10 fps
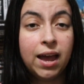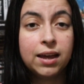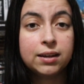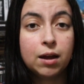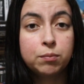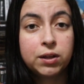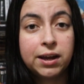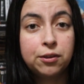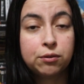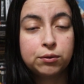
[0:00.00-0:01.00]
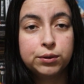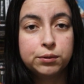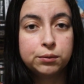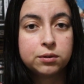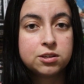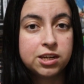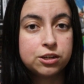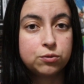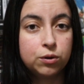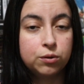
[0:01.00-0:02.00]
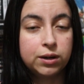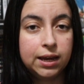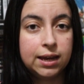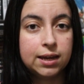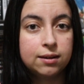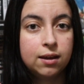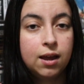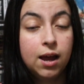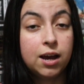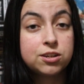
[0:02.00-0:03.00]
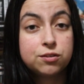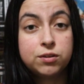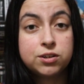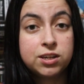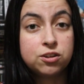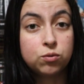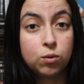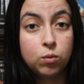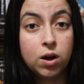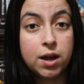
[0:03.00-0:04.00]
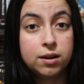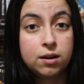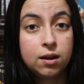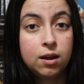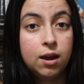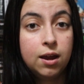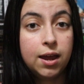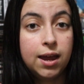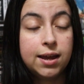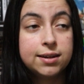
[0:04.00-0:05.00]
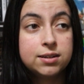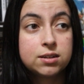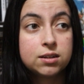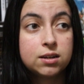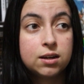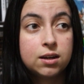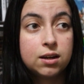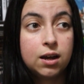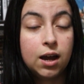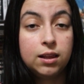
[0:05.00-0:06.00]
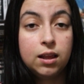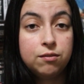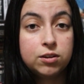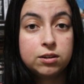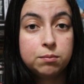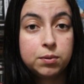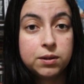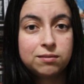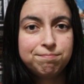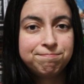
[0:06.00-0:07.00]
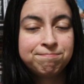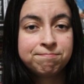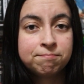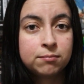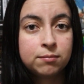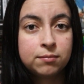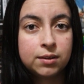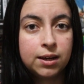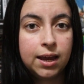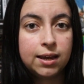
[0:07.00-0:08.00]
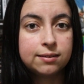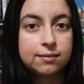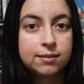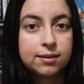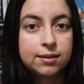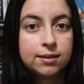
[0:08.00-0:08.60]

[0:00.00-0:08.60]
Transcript: And I'm playing through Saints Row again. I just finished Saints Row 1 and I loved it, but again,